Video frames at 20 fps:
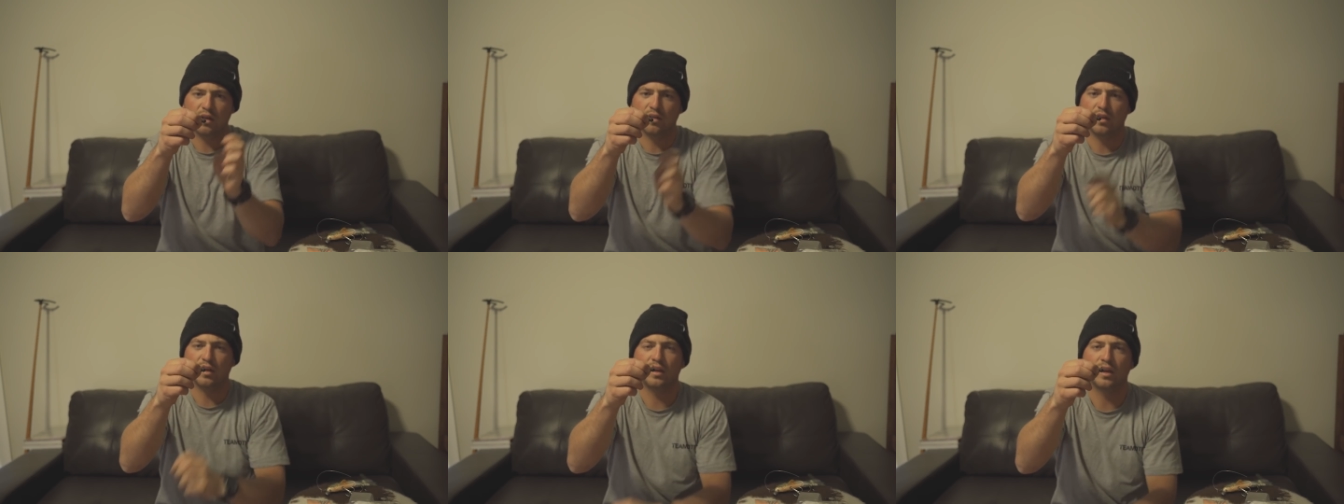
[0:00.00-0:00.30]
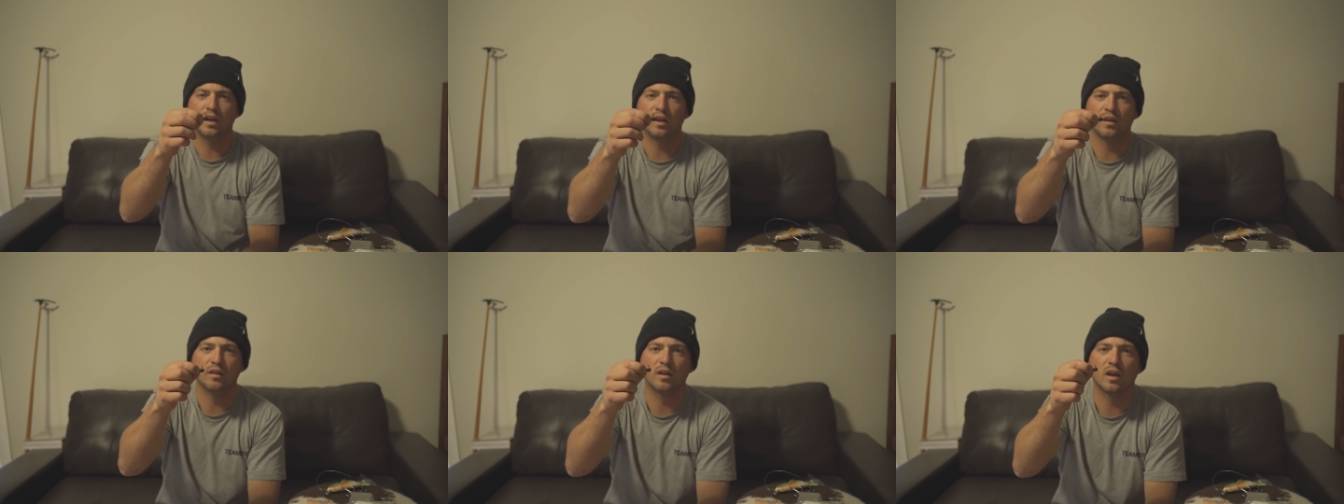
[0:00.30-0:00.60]
they
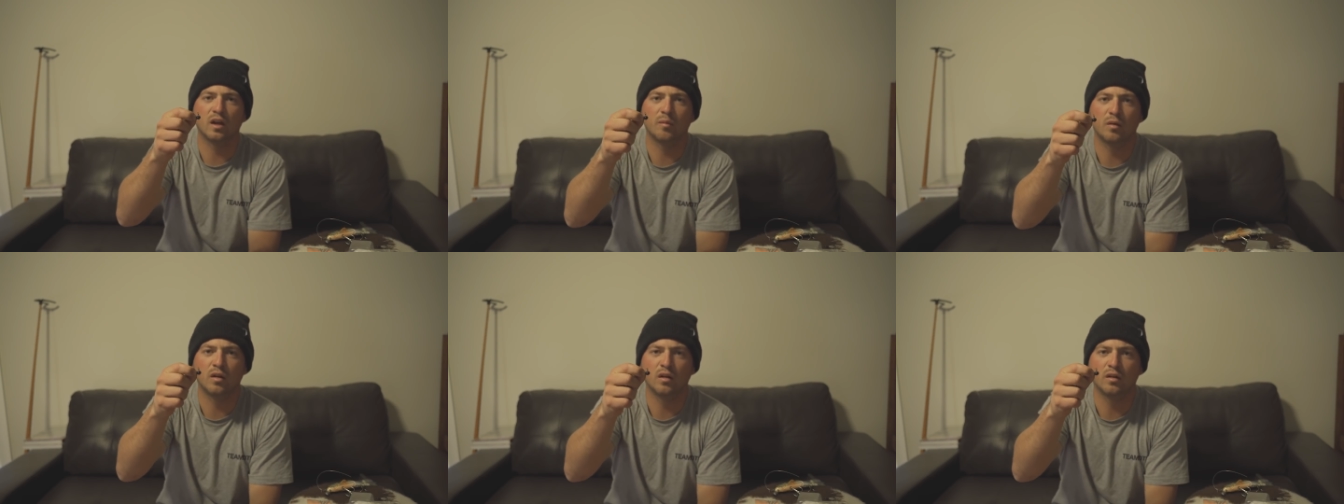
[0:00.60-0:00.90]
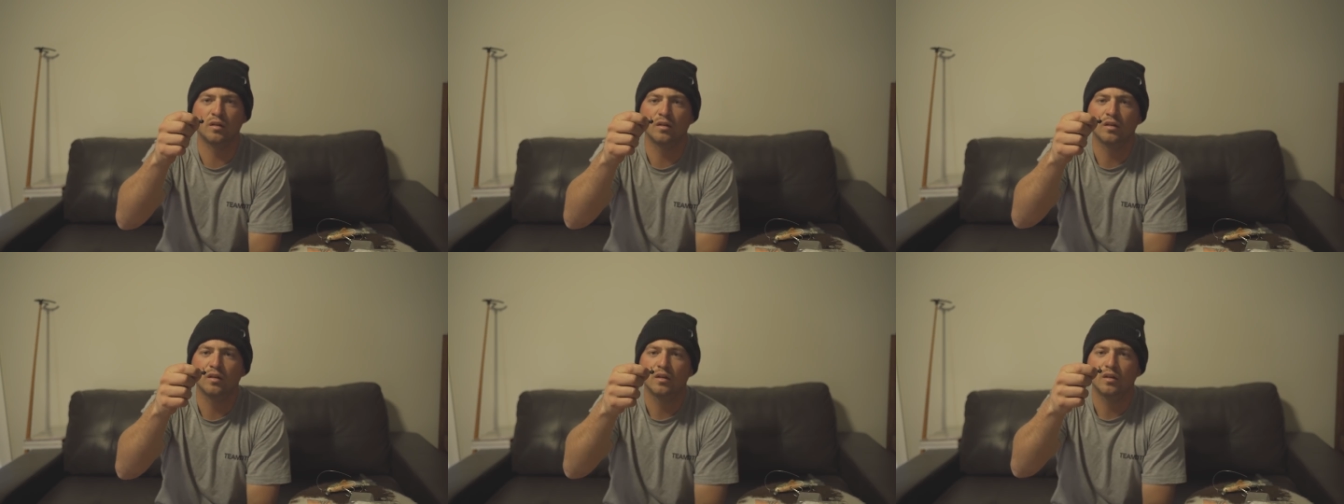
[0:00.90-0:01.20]
can come
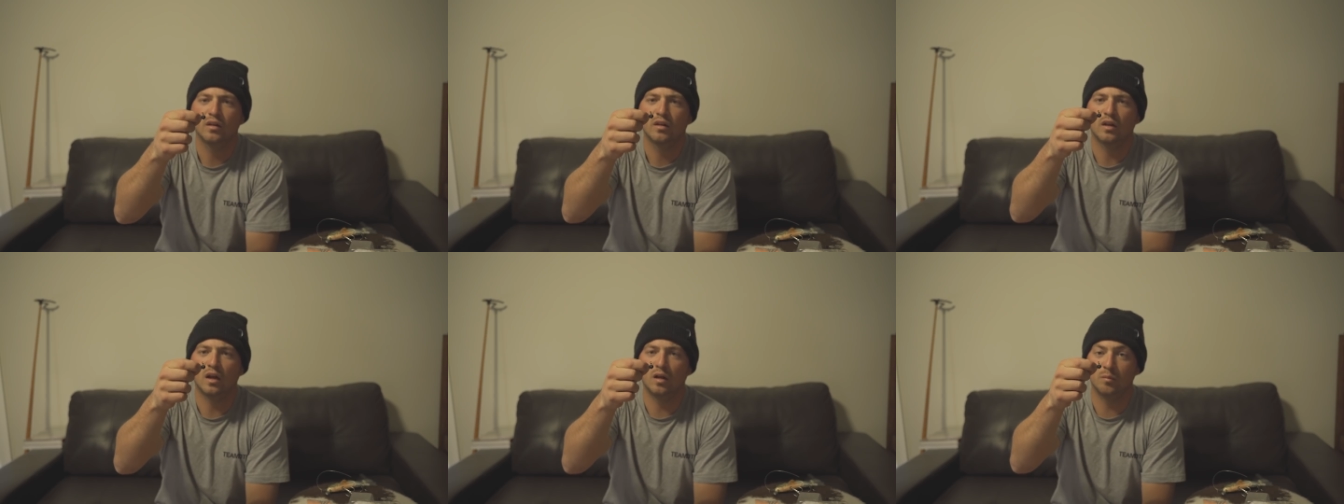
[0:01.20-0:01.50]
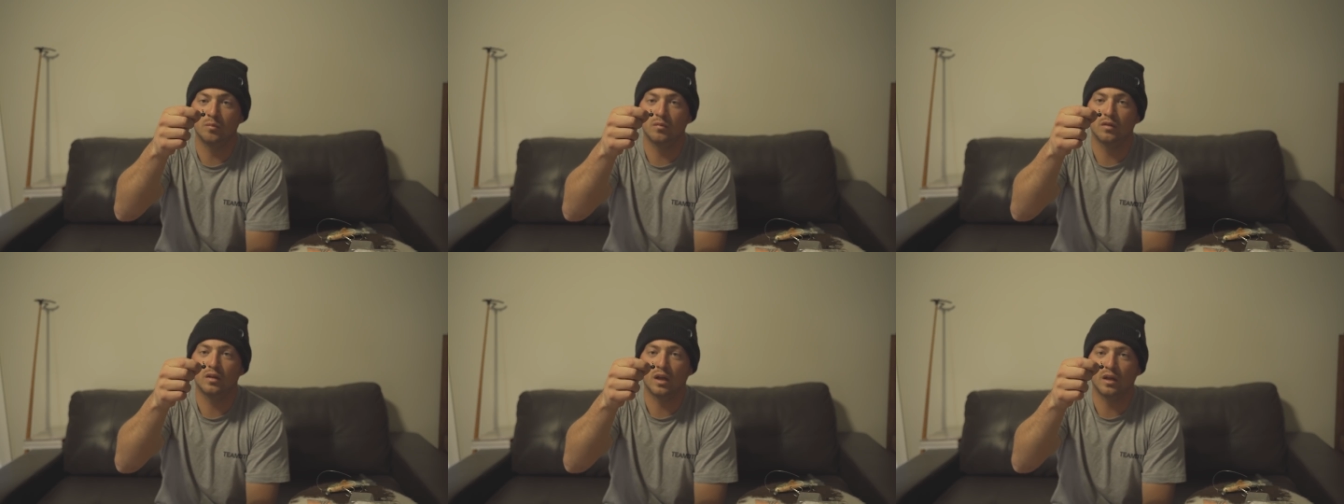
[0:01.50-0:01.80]

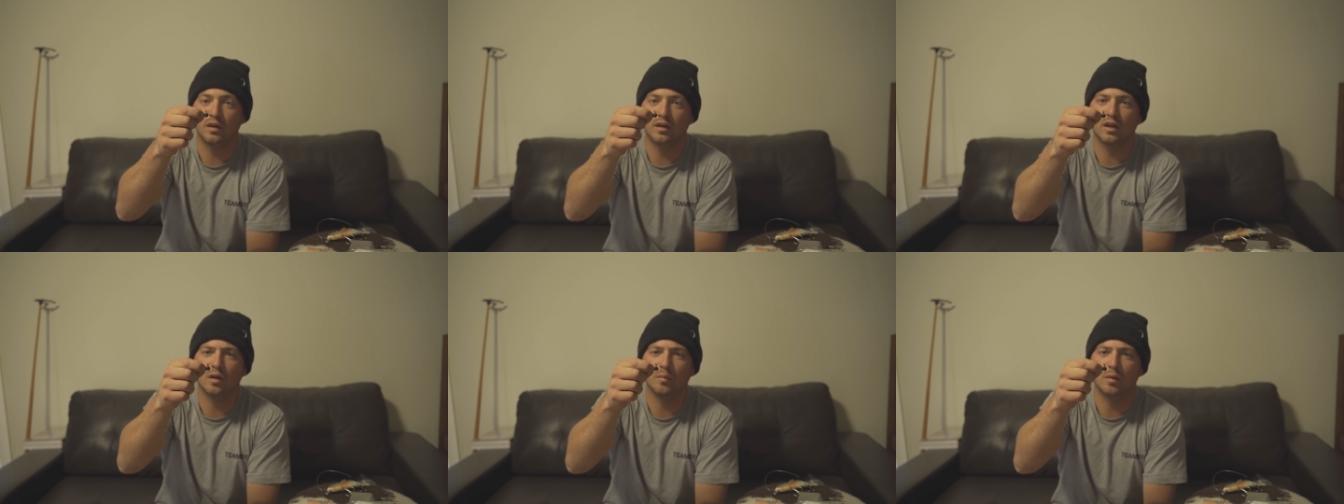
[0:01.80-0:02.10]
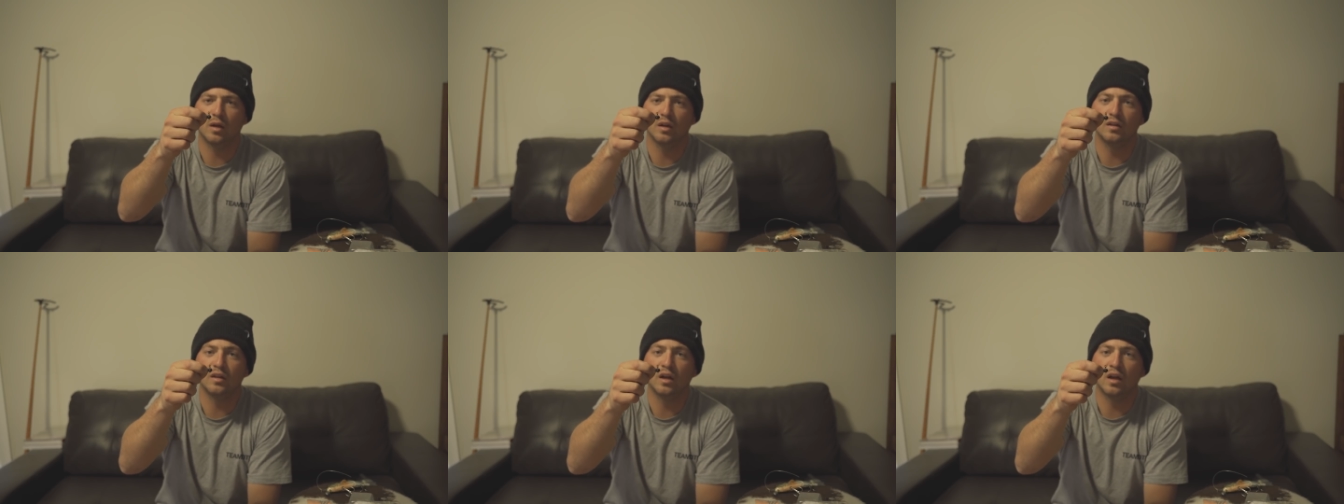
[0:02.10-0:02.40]

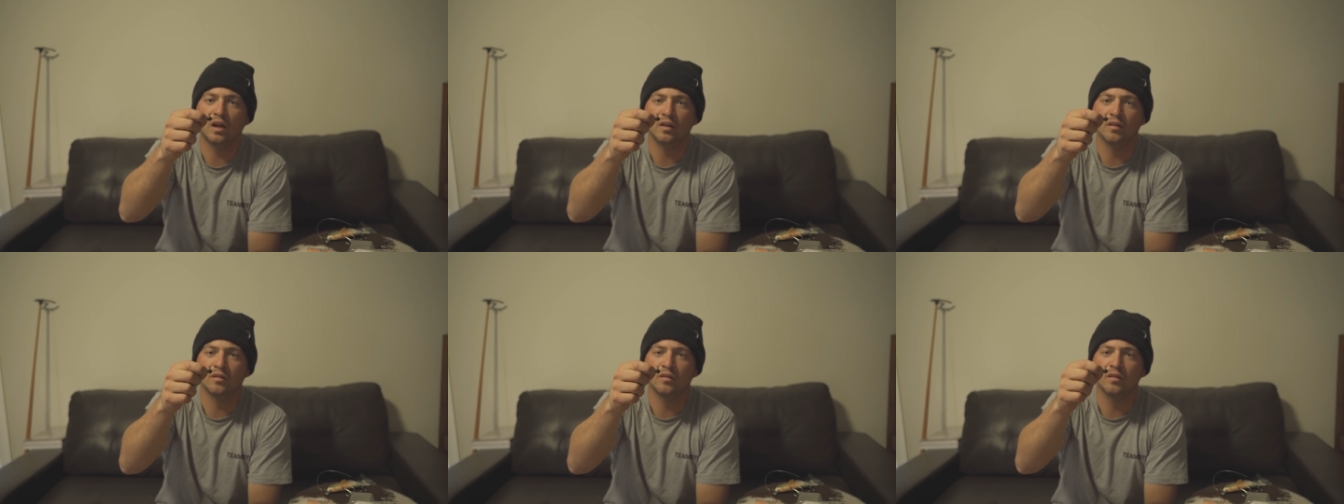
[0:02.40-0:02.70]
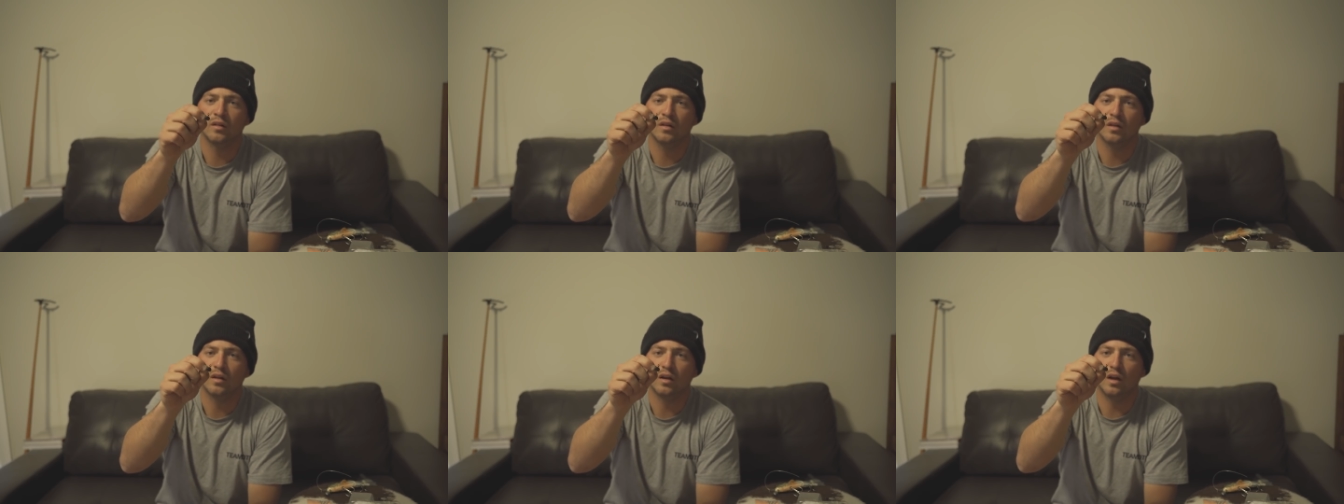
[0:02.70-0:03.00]
undone